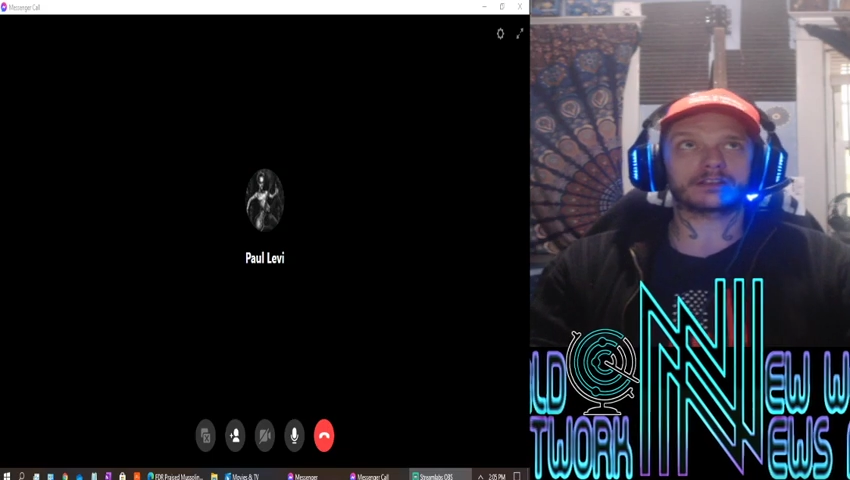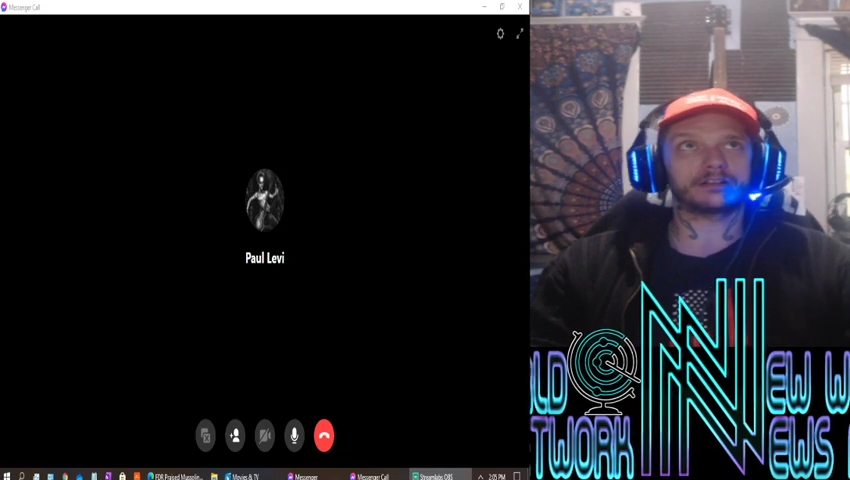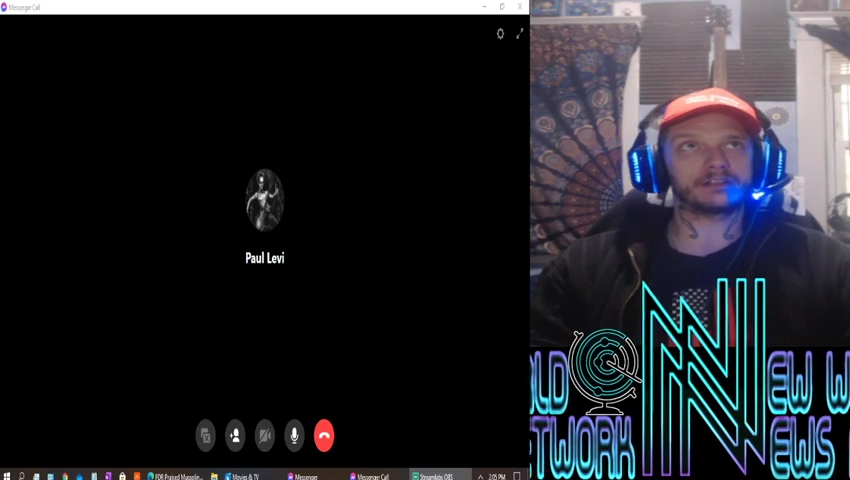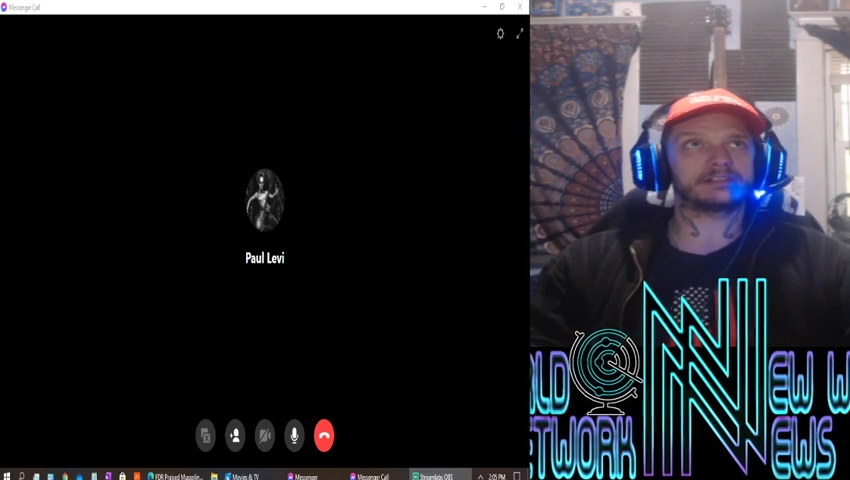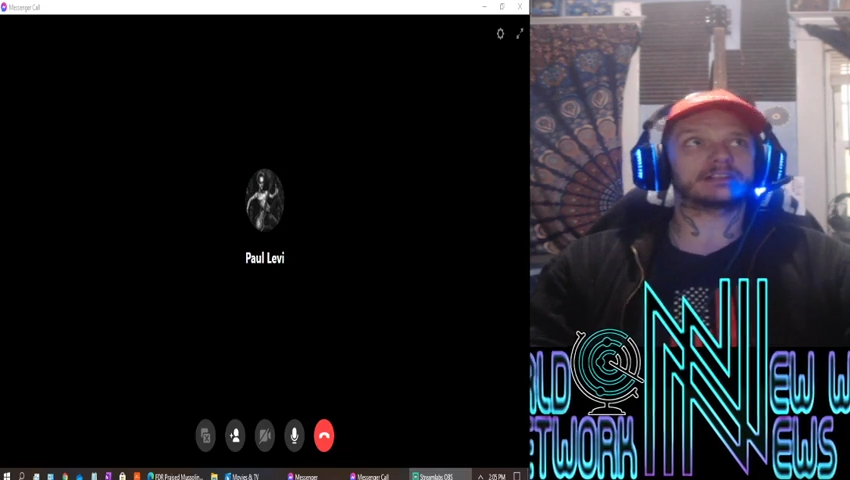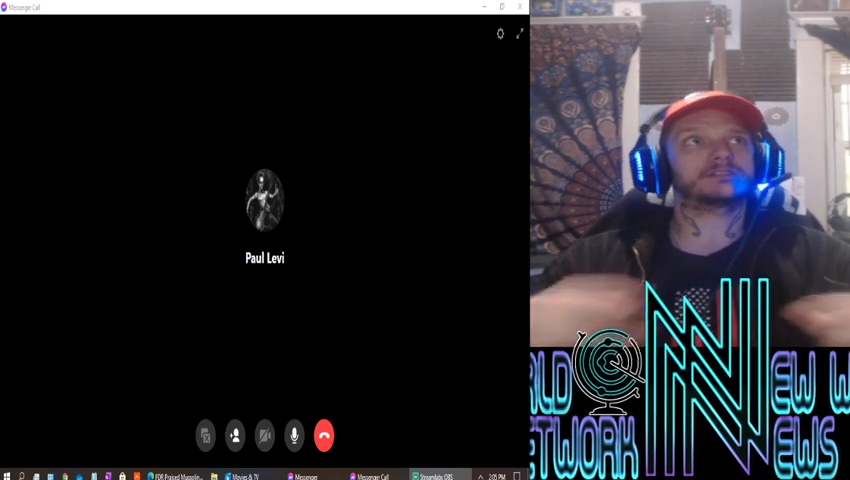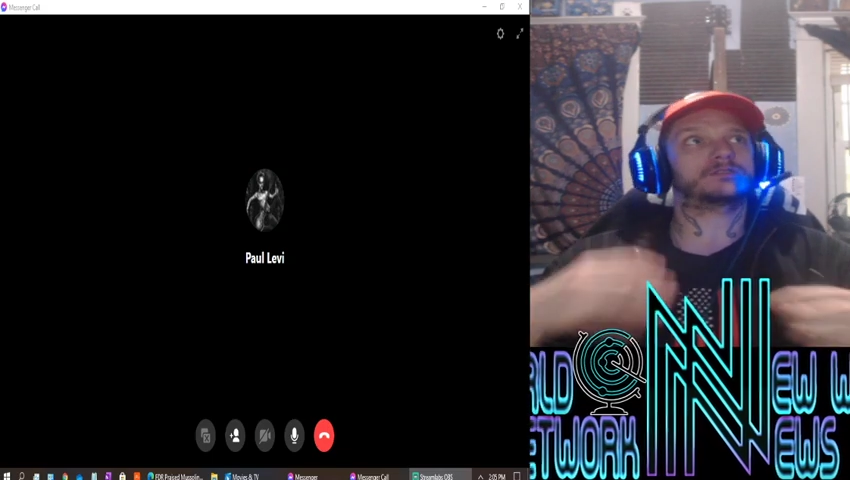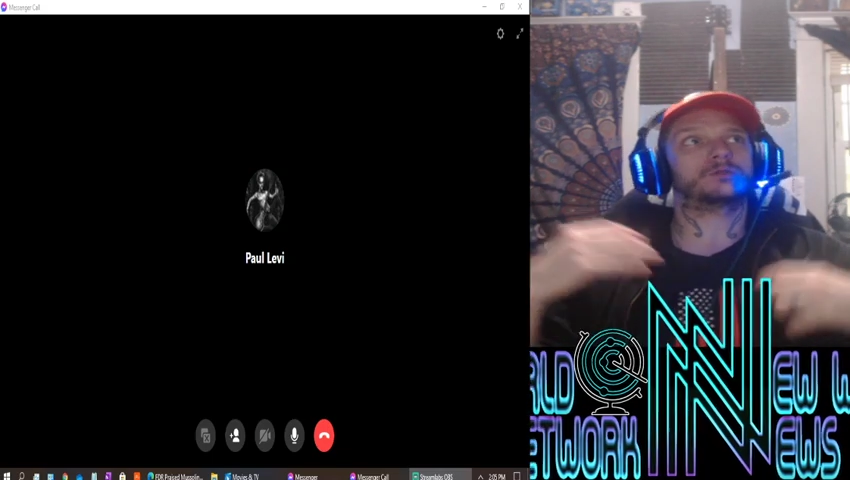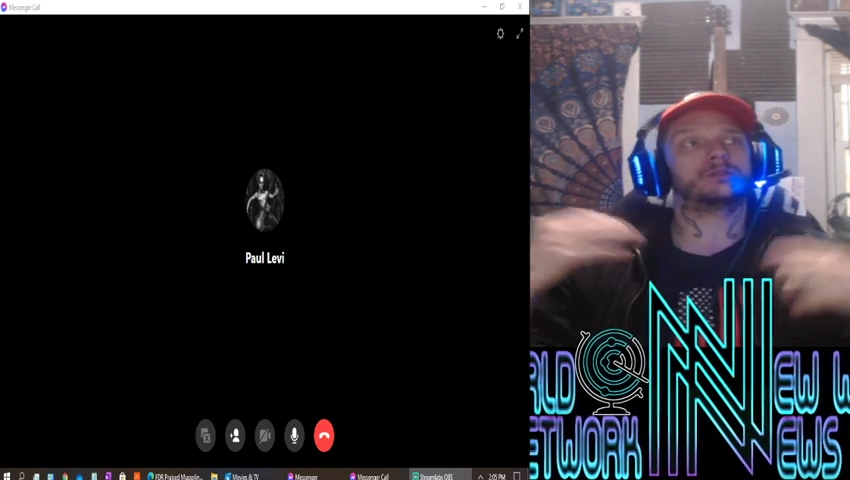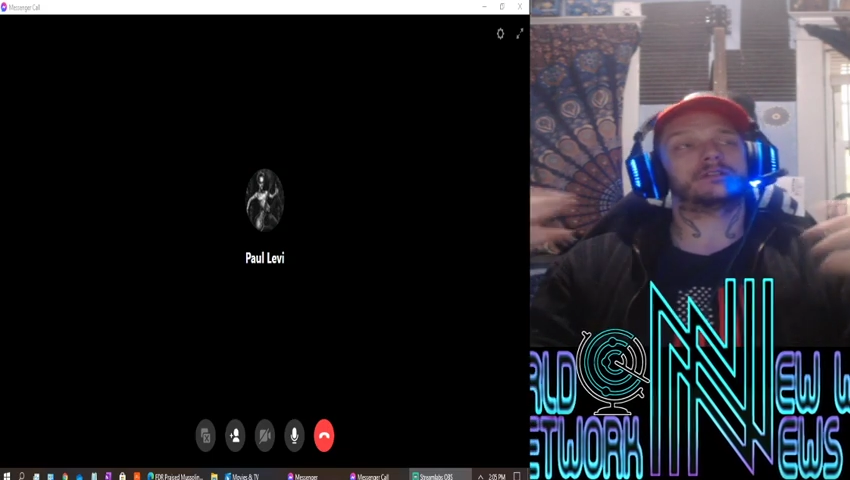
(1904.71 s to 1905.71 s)
there is that
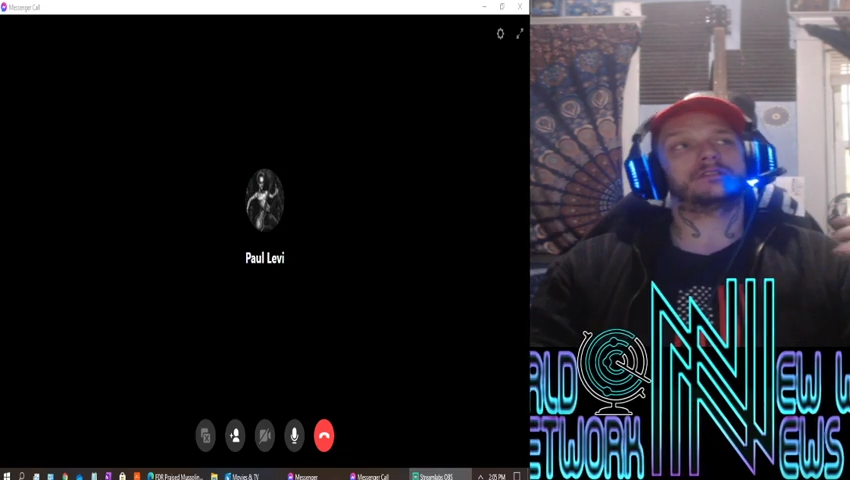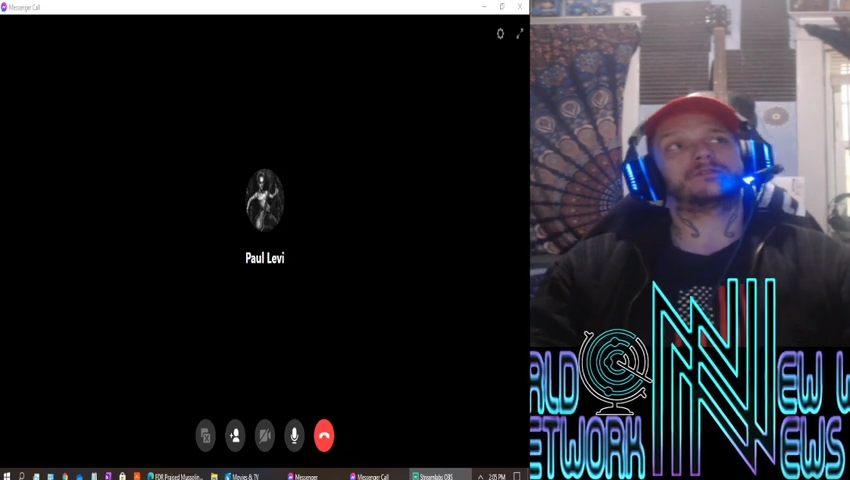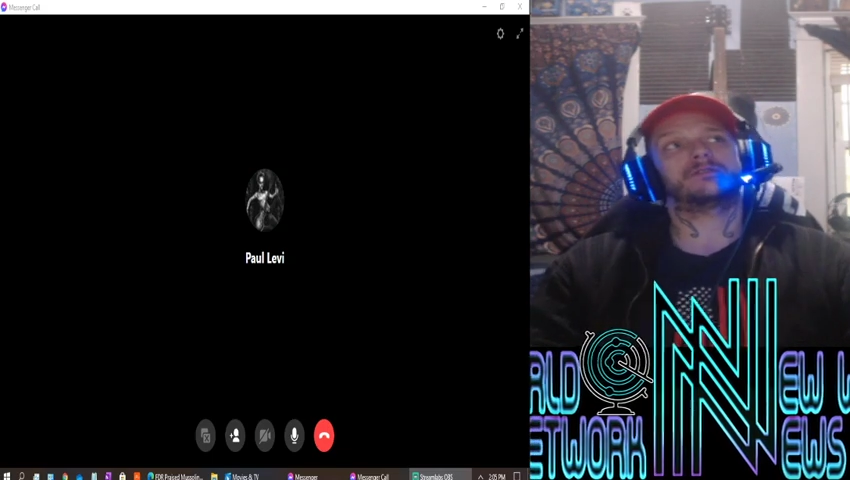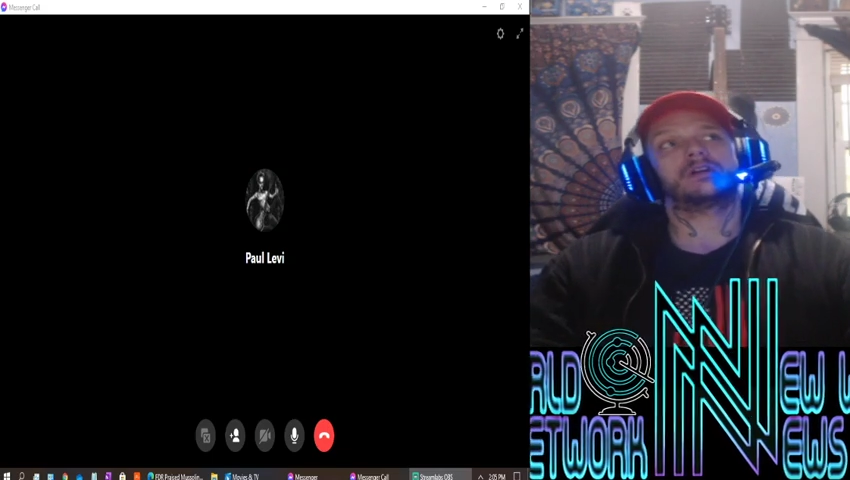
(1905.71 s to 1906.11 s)
sort of